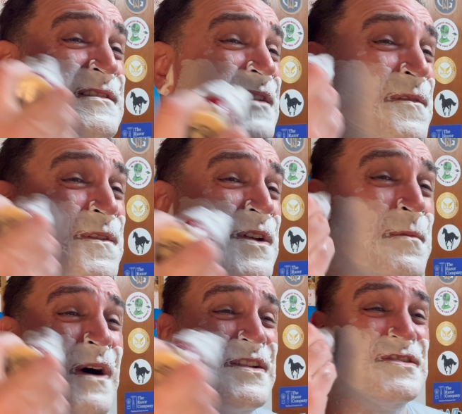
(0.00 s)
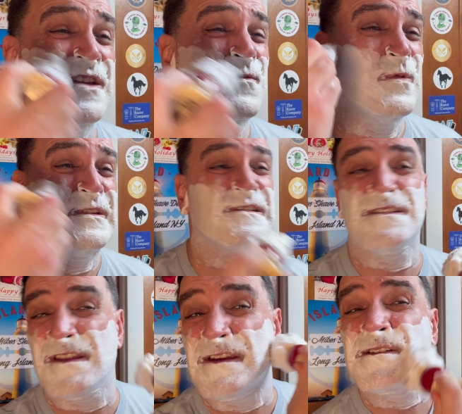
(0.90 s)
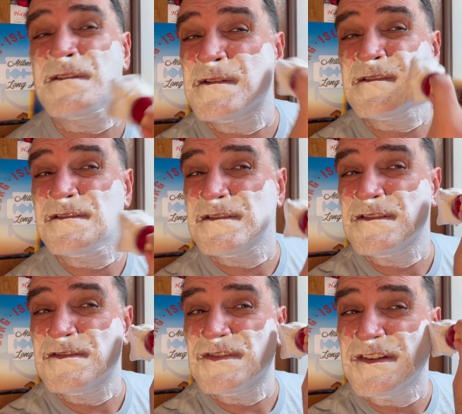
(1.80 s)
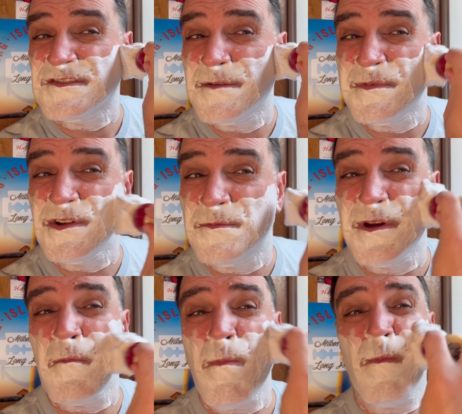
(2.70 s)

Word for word: definitely don't mind shaving with this today. Change it up a little bit.